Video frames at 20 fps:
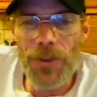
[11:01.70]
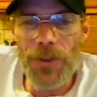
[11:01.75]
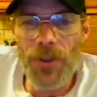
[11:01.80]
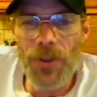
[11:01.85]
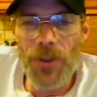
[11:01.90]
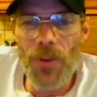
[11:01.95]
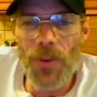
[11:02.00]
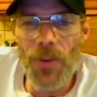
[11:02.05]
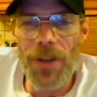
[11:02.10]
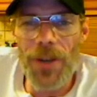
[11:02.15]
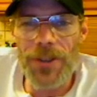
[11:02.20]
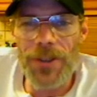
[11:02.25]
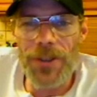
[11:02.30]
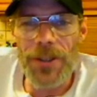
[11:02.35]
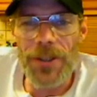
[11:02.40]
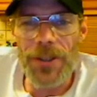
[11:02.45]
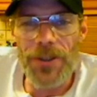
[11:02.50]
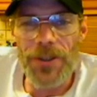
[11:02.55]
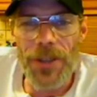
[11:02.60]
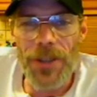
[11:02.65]
who are still
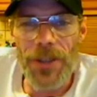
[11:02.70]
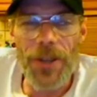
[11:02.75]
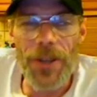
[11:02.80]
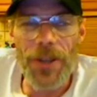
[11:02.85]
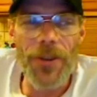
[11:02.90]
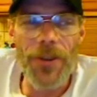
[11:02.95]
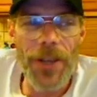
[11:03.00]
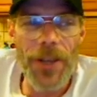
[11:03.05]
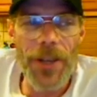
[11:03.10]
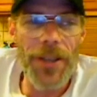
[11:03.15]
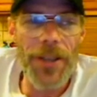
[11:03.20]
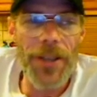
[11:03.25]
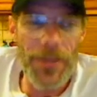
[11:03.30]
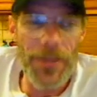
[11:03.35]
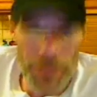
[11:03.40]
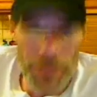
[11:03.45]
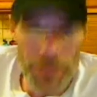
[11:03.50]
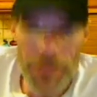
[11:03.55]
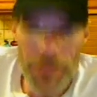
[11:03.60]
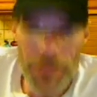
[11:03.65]
watching this channel, they
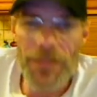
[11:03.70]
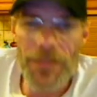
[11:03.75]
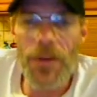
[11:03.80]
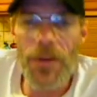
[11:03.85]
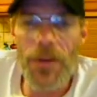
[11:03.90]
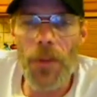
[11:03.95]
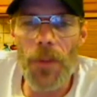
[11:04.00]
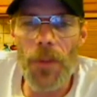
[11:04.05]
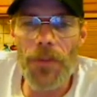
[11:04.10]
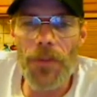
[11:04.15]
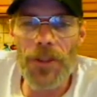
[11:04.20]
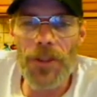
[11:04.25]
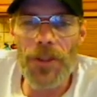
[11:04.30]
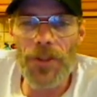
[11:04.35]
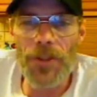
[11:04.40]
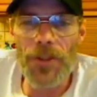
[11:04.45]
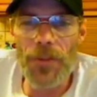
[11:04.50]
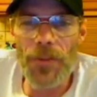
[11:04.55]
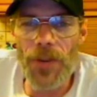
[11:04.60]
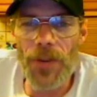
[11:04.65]
can hopefully
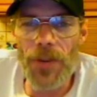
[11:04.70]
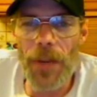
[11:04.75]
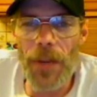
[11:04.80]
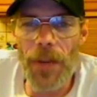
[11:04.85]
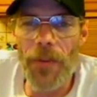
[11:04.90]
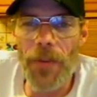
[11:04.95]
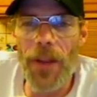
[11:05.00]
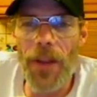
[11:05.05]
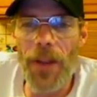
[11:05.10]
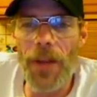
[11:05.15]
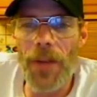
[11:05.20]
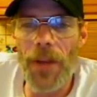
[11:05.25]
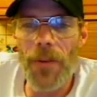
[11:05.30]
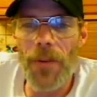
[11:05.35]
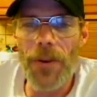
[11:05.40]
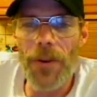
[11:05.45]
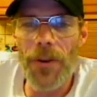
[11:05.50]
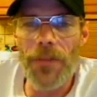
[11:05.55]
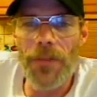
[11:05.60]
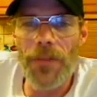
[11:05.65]
subscribe to that
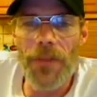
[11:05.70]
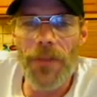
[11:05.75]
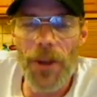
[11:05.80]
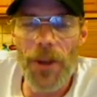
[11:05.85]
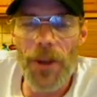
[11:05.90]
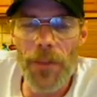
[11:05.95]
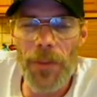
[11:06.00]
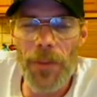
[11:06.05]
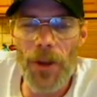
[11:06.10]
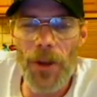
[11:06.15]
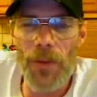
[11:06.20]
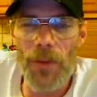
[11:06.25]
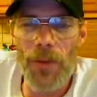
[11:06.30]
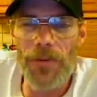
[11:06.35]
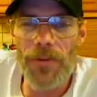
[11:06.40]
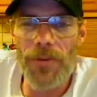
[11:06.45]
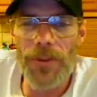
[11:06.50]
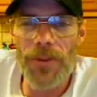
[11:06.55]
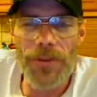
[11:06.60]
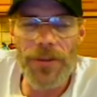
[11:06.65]
one and follow me
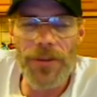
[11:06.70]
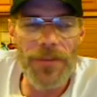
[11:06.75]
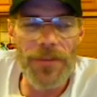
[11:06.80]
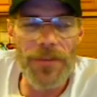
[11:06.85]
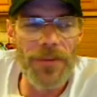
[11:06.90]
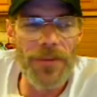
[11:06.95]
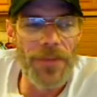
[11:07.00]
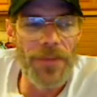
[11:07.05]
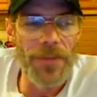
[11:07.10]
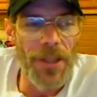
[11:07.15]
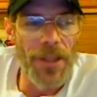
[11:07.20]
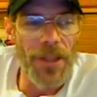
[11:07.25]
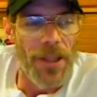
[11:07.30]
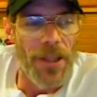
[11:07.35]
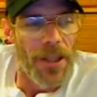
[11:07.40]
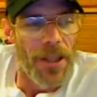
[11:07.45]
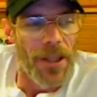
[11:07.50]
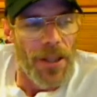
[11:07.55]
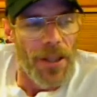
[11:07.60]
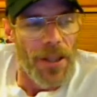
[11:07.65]
over. And
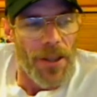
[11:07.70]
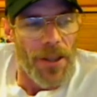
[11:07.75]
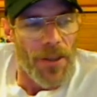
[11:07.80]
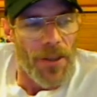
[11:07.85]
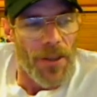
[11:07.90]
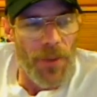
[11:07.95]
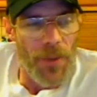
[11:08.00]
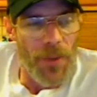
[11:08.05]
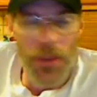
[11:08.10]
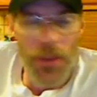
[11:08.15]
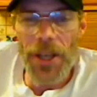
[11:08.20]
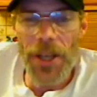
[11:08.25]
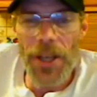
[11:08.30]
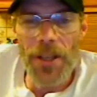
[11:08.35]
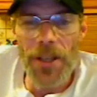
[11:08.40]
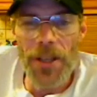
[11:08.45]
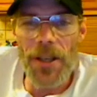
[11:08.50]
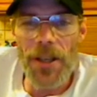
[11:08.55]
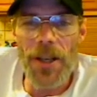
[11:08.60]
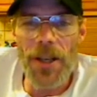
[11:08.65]
with any
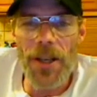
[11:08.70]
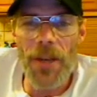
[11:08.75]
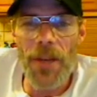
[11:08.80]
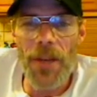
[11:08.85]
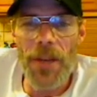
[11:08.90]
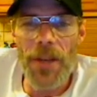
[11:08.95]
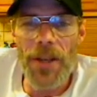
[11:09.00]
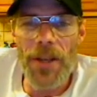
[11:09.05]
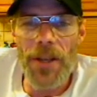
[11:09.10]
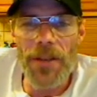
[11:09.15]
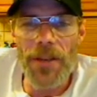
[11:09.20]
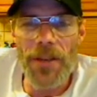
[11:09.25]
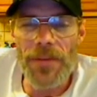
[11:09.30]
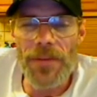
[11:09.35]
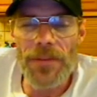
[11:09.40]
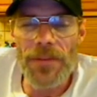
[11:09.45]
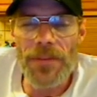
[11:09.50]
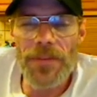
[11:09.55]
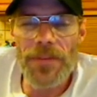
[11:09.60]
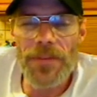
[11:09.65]
luck, I'll be
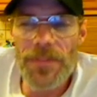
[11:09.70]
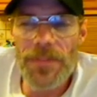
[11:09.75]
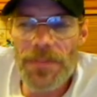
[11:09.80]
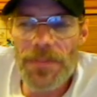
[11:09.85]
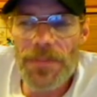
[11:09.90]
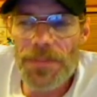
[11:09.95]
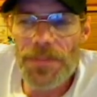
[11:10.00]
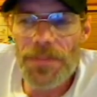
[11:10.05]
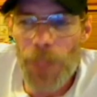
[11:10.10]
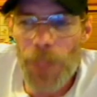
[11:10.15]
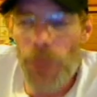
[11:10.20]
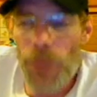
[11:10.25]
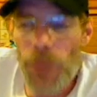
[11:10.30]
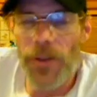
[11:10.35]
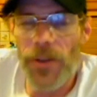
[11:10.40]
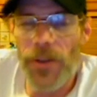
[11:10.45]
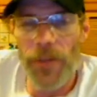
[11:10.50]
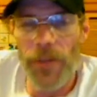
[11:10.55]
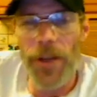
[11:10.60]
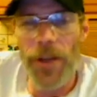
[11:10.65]

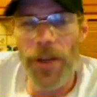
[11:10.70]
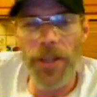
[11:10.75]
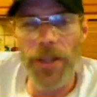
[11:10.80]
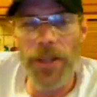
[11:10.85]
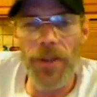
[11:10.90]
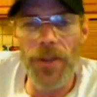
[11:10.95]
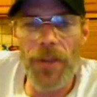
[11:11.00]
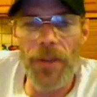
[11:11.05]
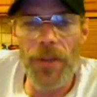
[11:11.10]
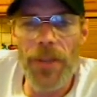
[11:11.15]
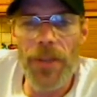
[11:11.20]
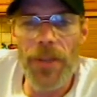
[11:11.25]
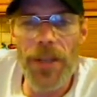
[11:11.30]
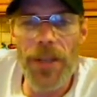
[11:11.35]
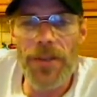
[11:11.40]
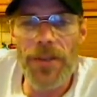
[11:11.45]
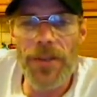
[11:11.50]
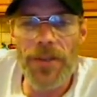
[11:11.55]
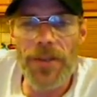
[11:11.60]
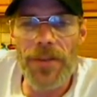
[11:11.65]
posting regular
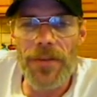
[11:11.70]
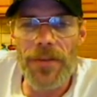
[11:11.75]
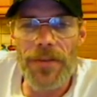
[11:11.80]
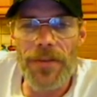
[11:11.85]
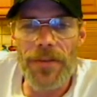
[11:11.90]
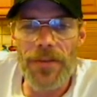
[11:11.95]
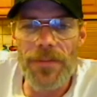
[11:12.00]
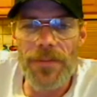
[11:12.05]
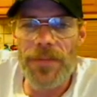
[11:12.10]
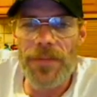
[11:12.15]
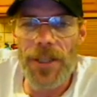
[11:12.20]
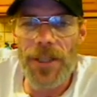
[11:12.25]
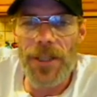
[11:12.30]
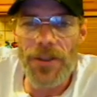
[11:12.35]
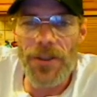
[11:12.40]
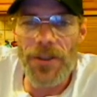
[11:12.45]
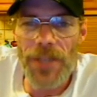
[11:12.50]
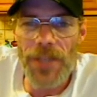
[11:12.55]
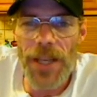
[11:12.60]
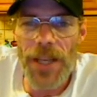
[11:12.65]
updates and
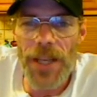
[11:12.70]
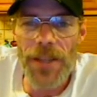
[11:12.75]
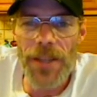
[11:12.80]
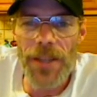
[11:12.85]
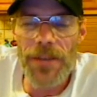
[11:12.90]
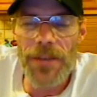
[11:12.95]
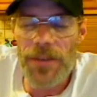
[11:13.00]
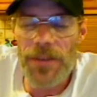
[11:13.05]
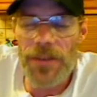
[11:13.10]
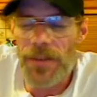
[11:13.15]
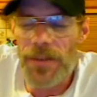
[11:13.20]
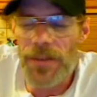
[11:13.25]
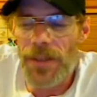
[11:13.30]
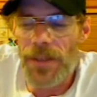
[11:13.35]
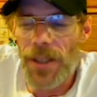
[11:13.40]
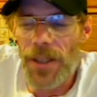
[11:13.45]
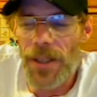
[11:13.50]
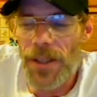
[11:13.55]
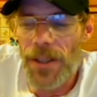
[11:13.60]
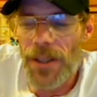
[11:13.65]
videos again.
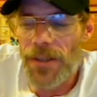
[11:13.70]
And